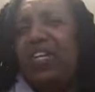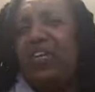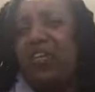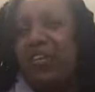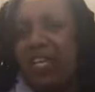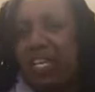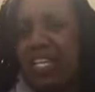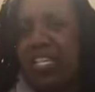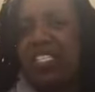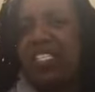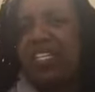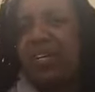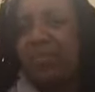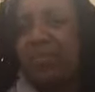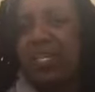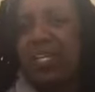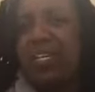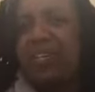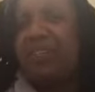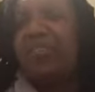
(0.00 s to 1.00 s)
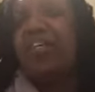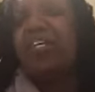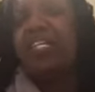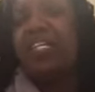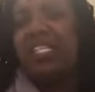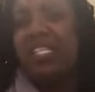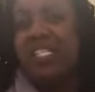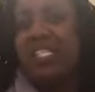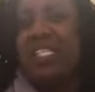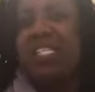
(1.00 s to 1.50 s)
You're eating something.
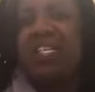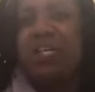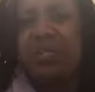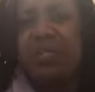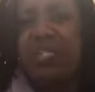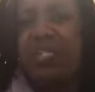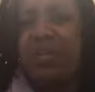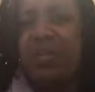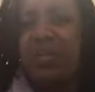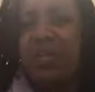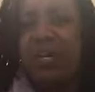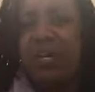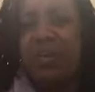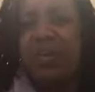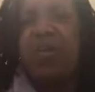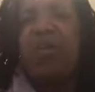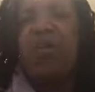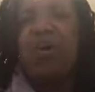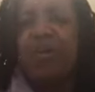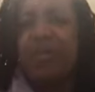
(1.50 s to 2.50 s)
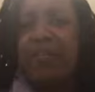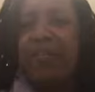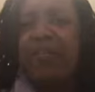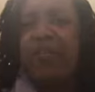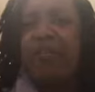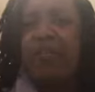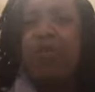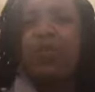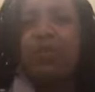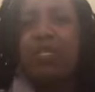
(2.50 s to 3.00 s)
Fucking go somewhere. Go off in
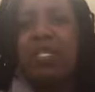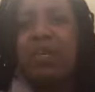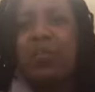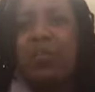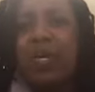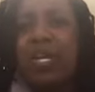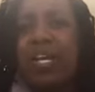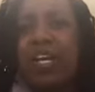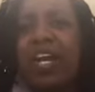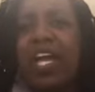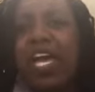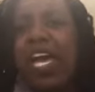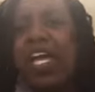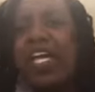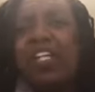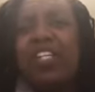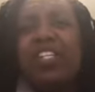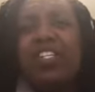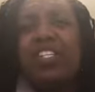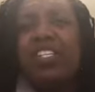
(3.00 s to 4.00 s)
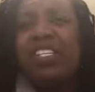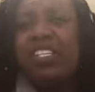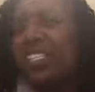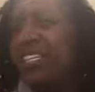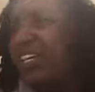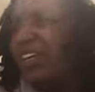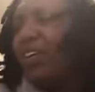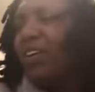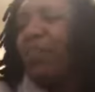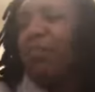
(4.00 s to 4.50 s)
a room somewhere.
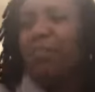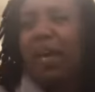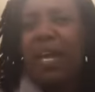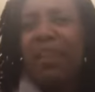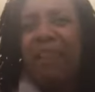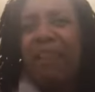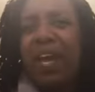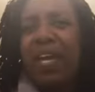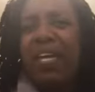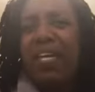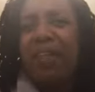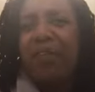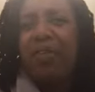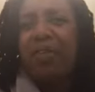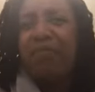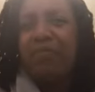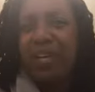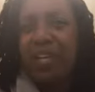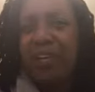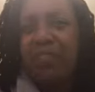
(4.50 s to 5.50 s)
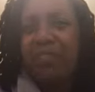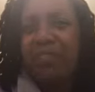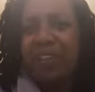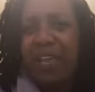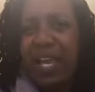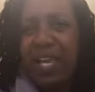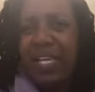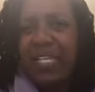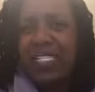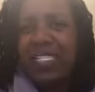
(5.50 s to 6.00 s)
Matter of fact, get on a fucking
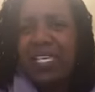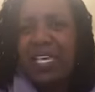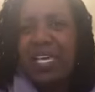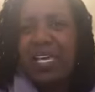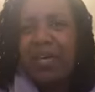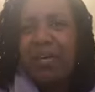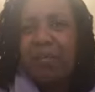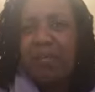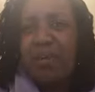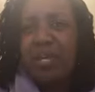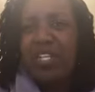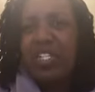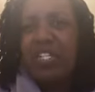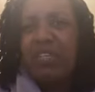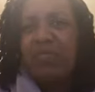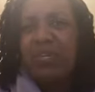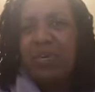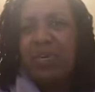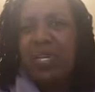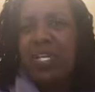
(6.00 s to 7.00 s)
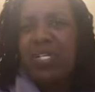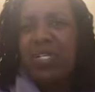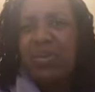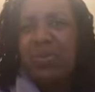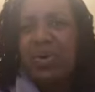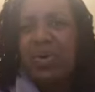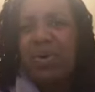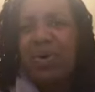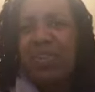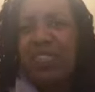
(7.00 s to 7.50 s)
flight, bitch. If you want to
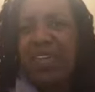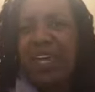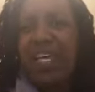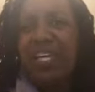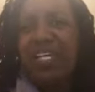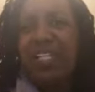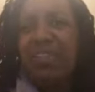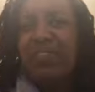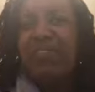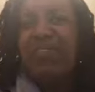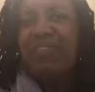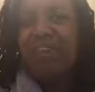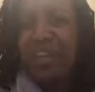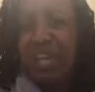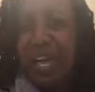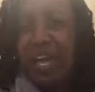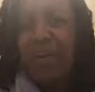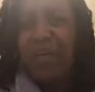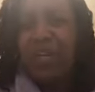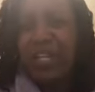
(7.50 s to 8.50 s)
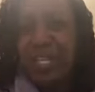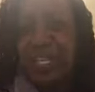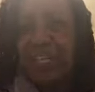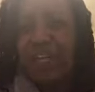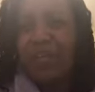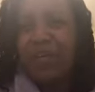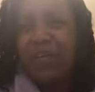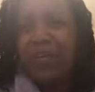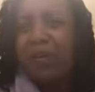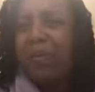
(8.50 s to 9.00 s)
do all that, get the fuck out of
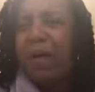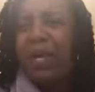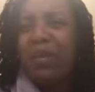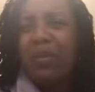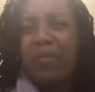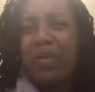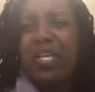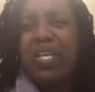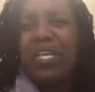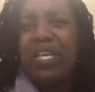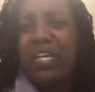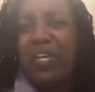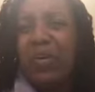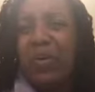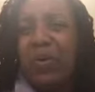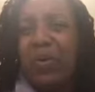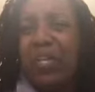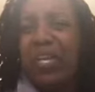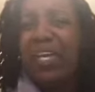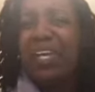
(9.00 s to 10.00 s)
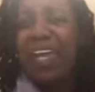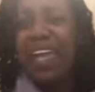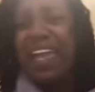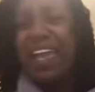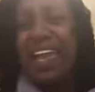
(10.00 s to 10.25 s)
here. Nobody want to hear all that.